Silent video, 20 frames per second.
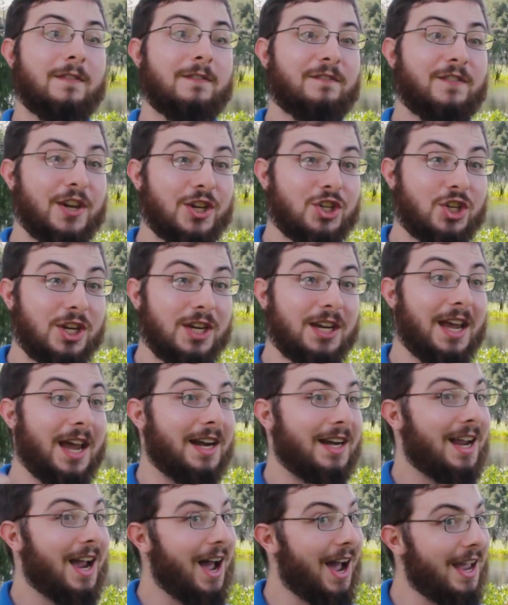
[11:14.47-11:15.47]
fishing
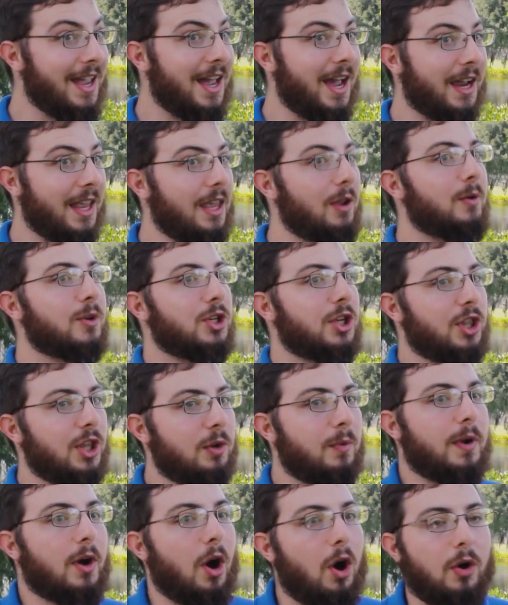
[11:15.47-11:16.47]
and kayaking, which I
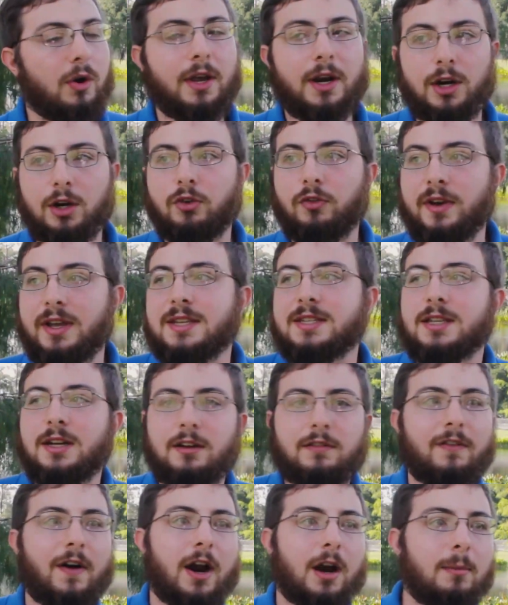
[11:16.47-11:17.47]
think we all can agree is an
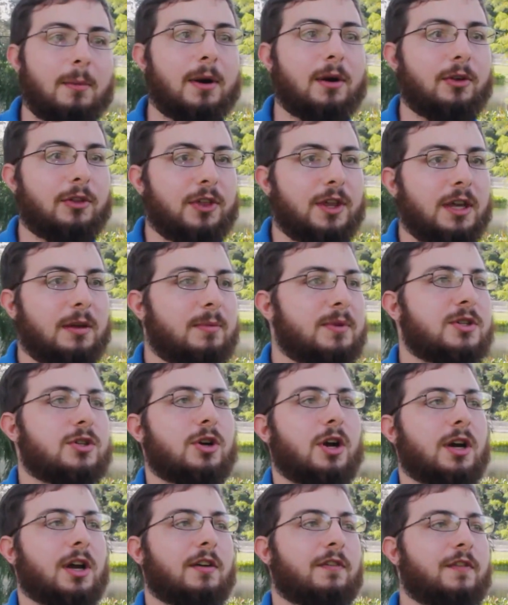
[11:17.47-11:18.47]
environmental thing because
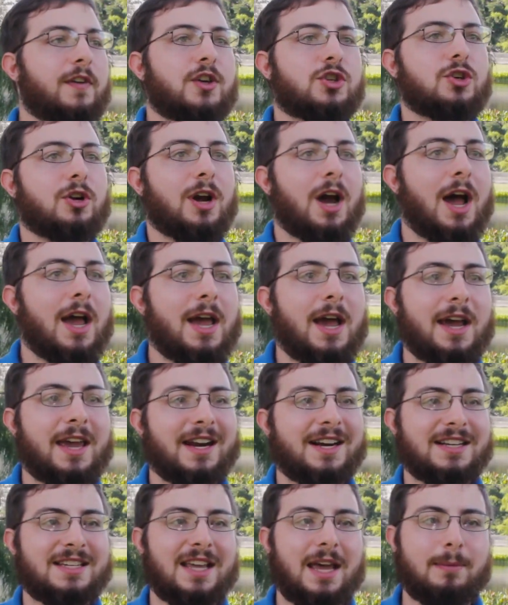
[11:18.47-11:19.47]
you're not going to fish or kayak
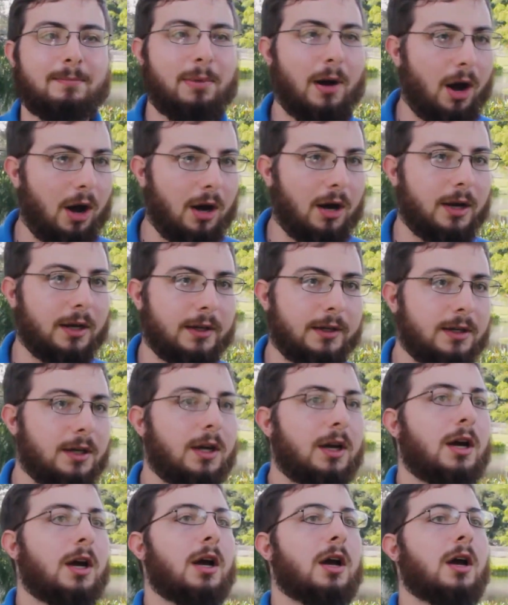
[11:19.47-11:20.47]
in a dead pond,
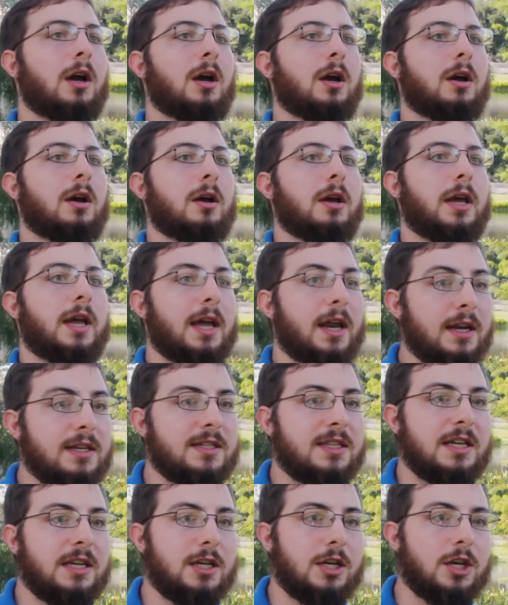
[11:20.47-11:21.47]
it
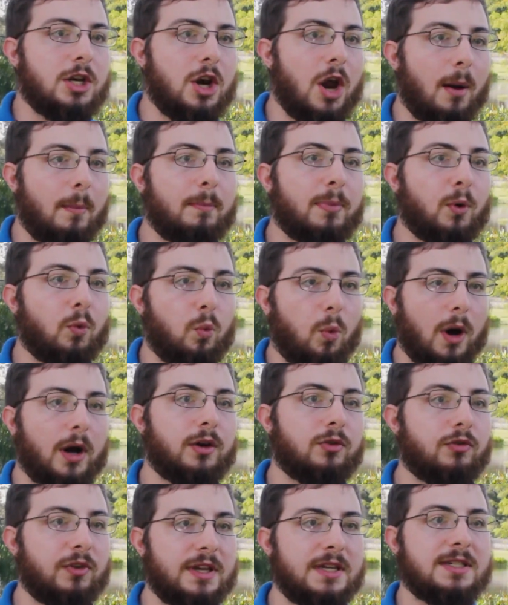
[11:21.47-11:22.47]
is the
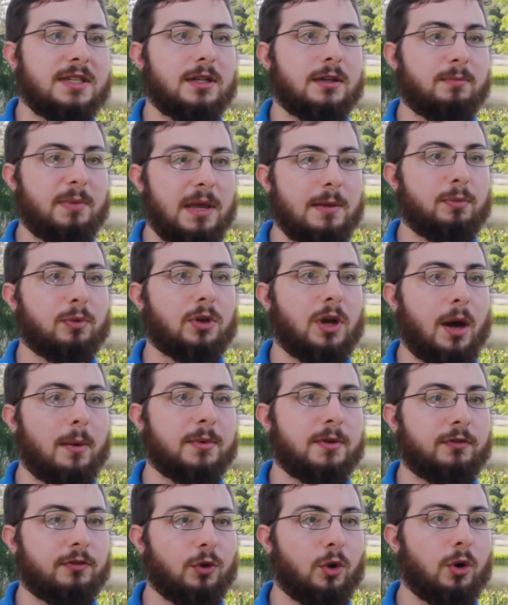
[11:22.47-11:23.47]
#1 reason people
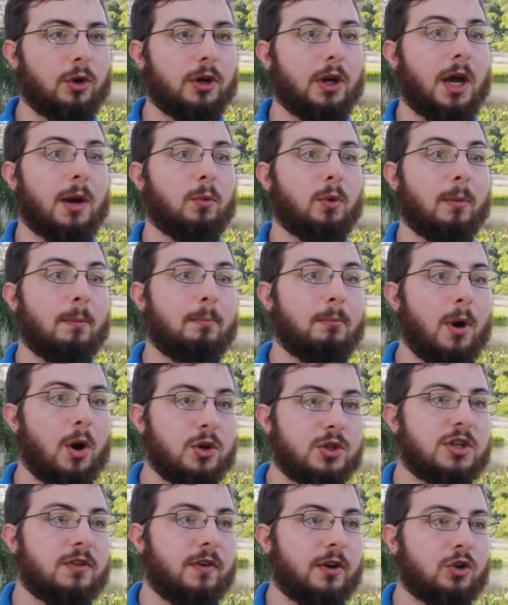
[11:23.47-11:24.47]
come to Florida and where
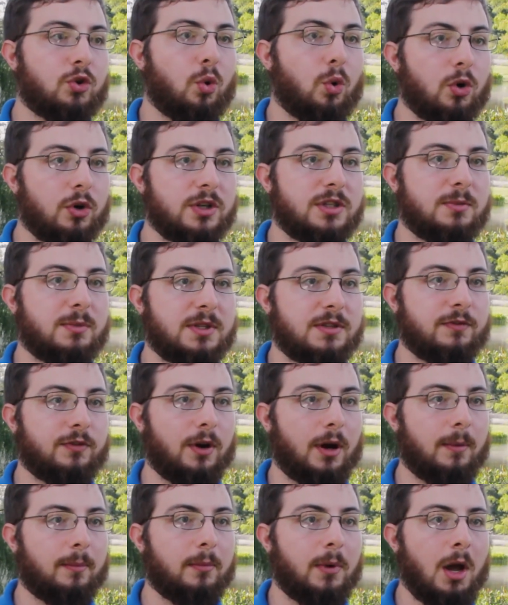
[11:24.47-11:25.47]
most of our tourism is
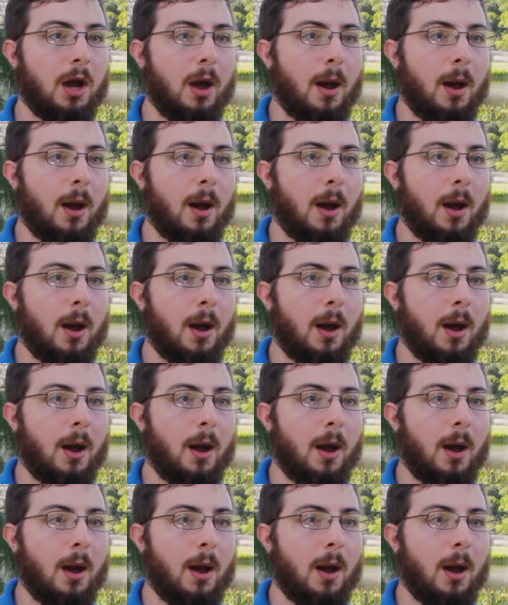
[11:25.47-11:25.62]
from.